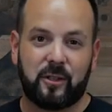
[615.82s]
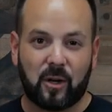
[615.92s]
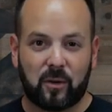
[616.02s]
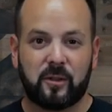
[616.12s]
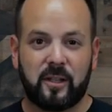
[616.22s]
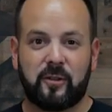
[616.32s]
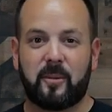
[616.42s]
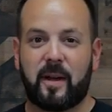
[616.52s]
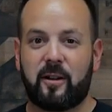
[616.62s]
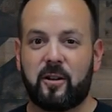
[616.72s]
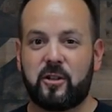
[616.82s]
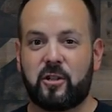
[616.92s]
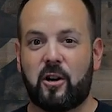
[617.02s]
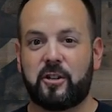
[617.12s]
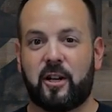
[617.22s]
Don't leave your batteries
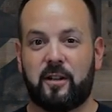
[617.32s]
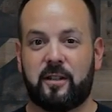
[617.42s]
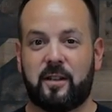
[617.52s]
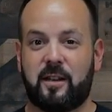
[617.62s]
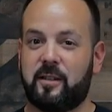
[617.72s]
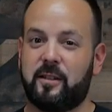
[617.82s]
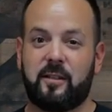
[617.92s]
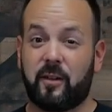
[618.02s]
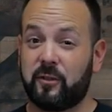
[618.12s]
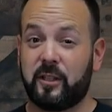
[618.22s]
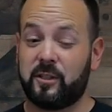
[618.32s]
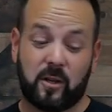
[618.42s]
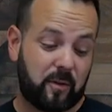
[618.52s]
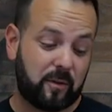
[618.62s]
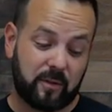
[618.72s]
charging unattended. Definitely
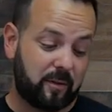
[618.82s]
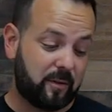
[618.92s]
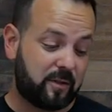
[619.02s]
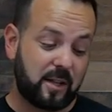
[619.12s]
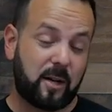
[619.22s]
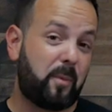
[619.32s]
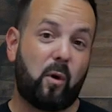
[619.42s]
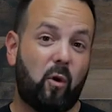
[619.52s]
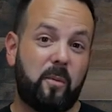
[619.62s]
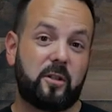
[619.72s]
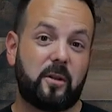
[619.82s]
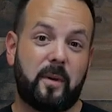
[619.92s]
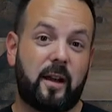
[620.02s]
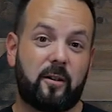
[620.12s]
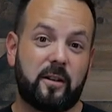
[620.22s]
don't set up a whole bunch
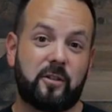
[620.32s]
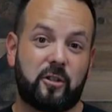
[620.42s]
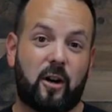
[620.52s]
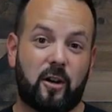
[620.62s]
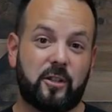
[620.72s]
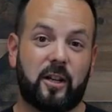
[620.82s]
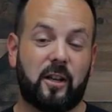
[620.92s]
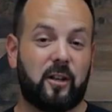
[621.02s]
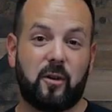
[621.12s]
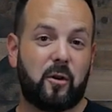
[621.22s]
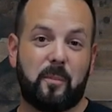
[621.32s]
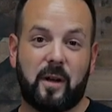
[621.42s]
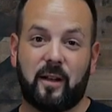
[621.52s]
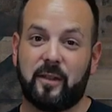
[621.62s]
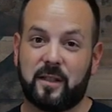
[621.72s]
of batteries charging and go to
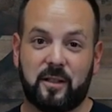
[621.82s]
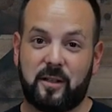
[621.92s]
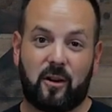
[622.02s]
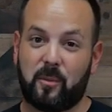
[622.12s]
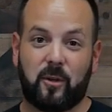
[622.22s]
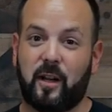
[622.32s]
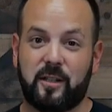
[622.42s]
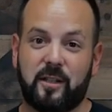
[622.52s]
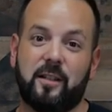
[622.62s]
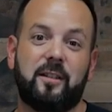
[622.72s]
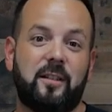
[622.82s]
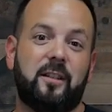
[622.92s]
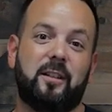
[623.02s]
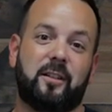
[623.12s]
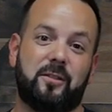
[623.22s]
bed. That's a terrible idea
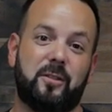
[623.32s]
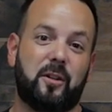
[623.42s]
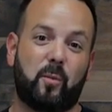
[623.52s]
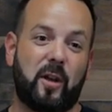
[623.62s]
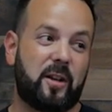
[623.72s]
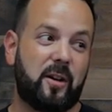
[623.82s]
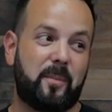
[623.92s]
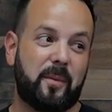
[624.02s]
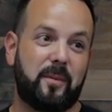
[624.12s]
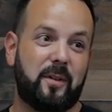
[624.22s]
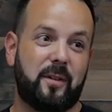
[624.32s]
because you could wake up